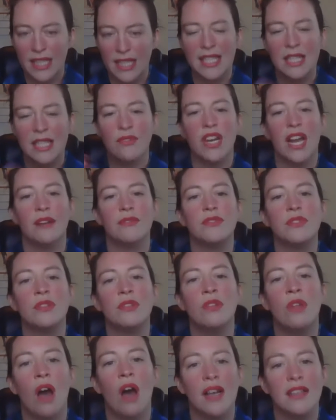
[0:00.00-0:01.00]
even after
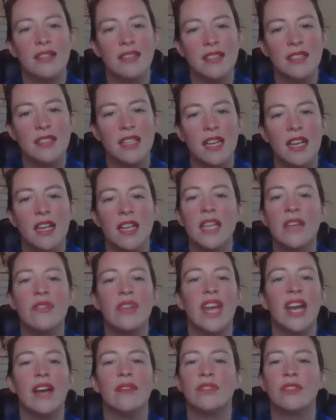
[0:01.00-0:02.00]
loss,
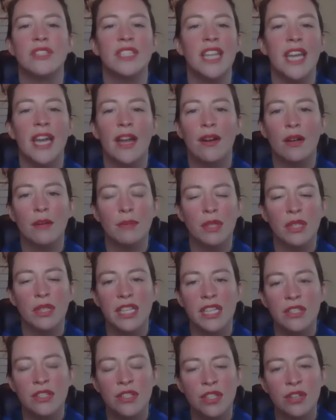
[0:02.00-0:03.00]
even after terrible
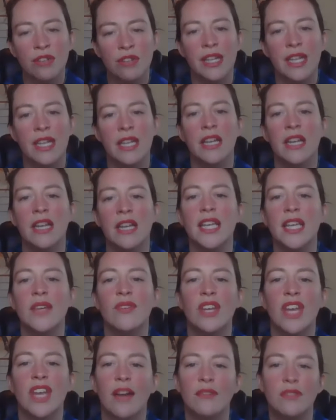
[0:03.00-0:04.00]
injury,
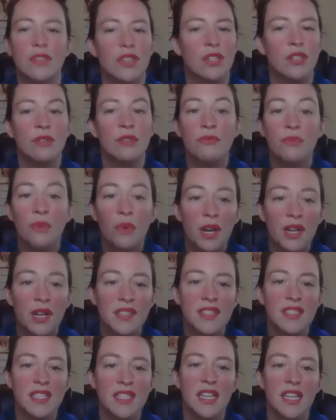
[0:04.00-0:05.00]
even after the
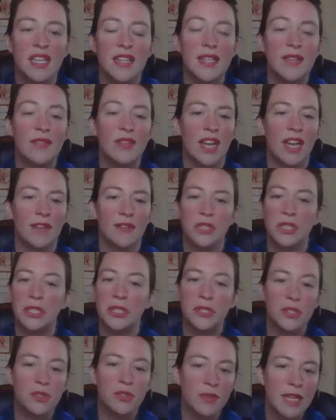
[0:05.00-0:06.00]
divorce, even after
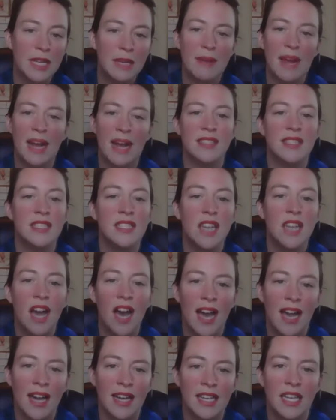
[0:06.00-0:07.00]
your dream has
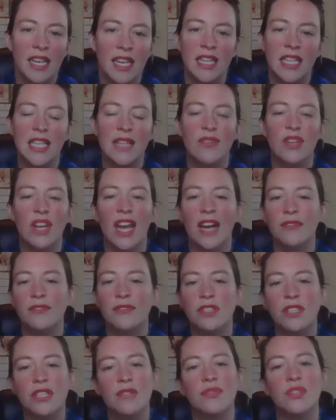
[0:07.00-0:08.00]
died, even
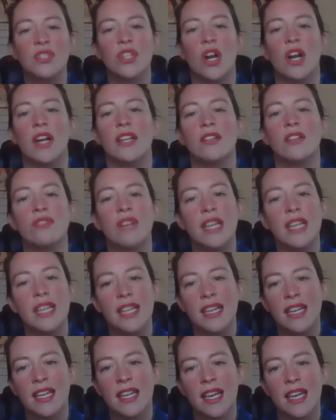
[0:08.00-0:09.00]
after you've started
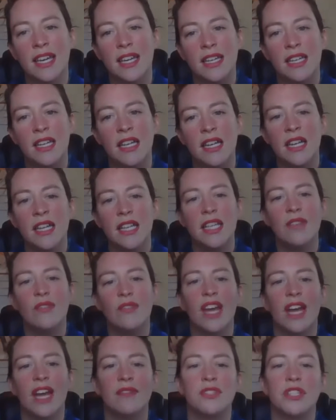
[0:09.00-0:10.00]
drinking again,
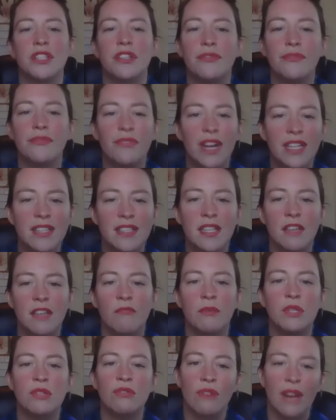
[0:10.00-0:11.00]
even after your friends
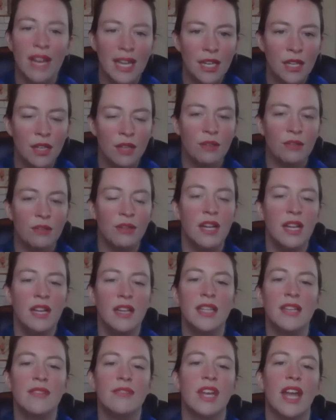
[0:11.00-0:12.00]
have betrayed you,
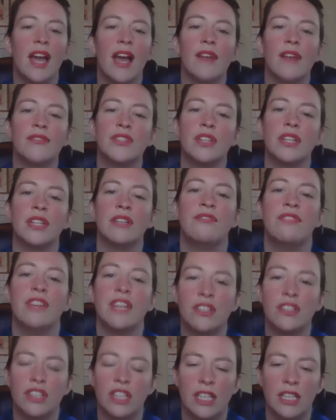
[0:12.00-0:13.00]
even after
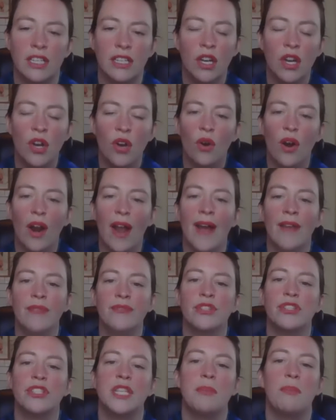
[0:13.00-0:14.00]
eviction or
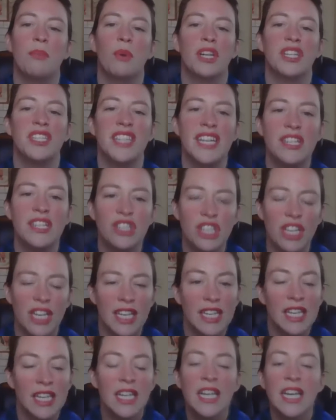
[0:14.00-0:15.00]
after
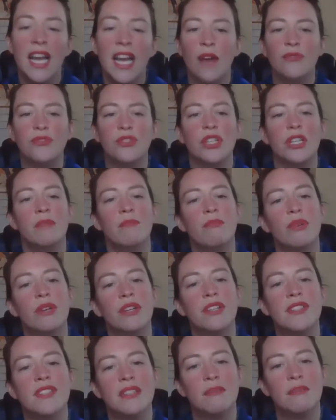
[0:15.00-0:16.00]
deportation, after
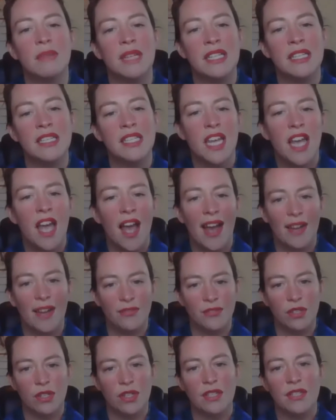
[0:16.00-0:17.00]
imprisonment,
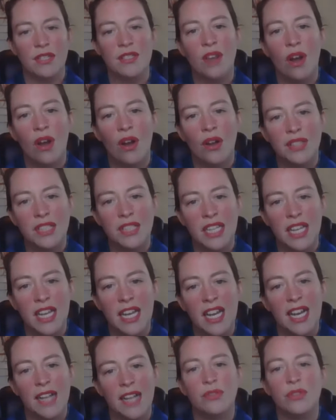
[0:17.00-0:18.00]
after assault,
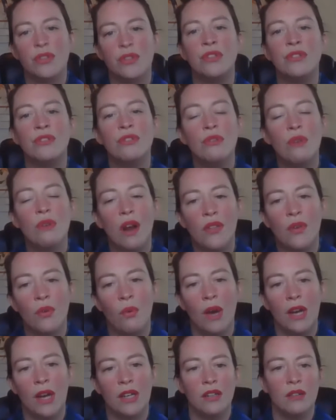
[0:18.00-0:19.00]
after you are the
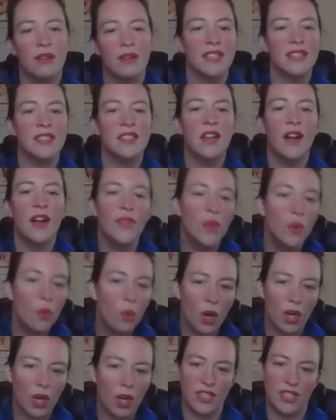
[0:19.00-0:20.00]
one who has done the
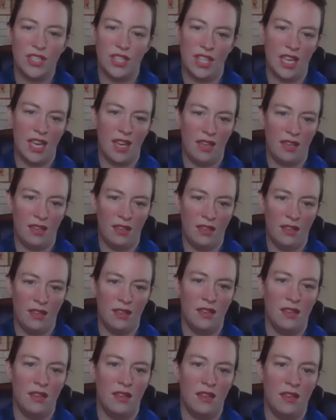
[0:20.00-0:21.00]
worst thing,
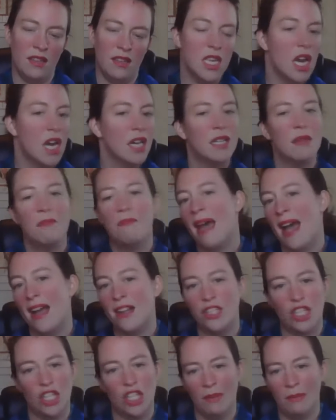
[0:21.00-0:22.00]
the
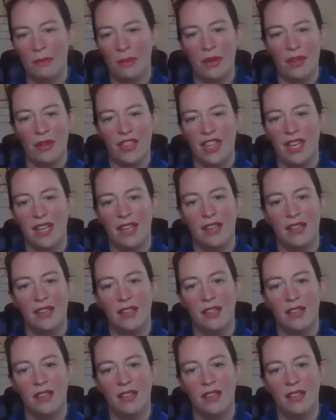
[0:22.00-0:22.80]
unimaginable thing.